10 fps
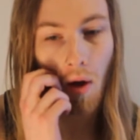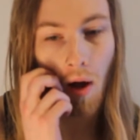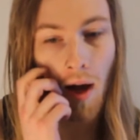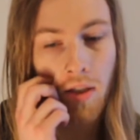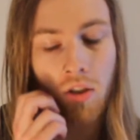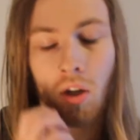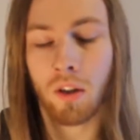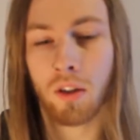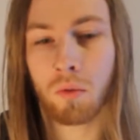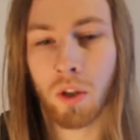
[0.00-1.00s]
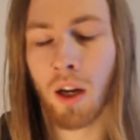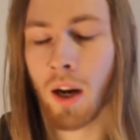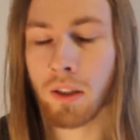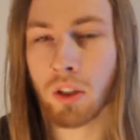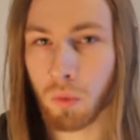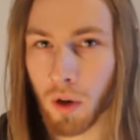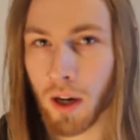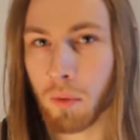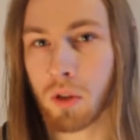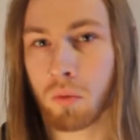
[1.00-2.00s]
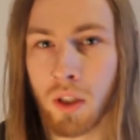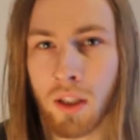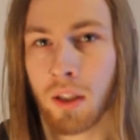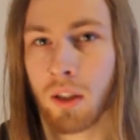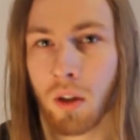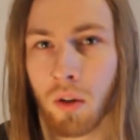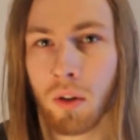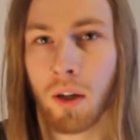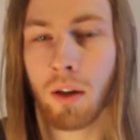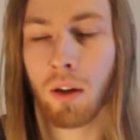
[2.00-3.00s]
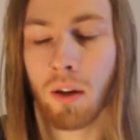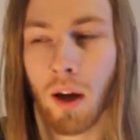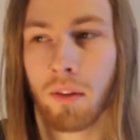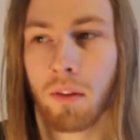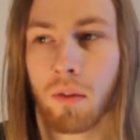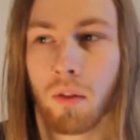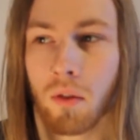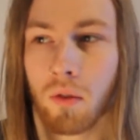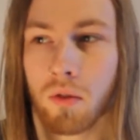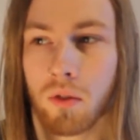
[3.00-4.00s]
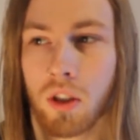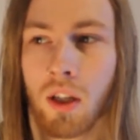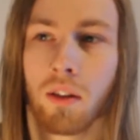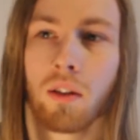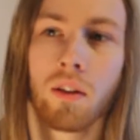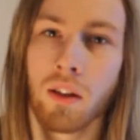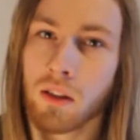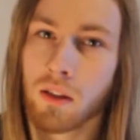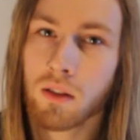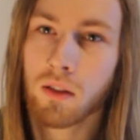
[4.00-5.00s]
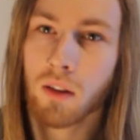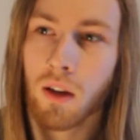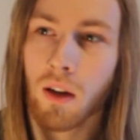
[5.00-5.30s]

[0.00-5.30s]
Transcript: I started realizing when I was reading Conan that shit, this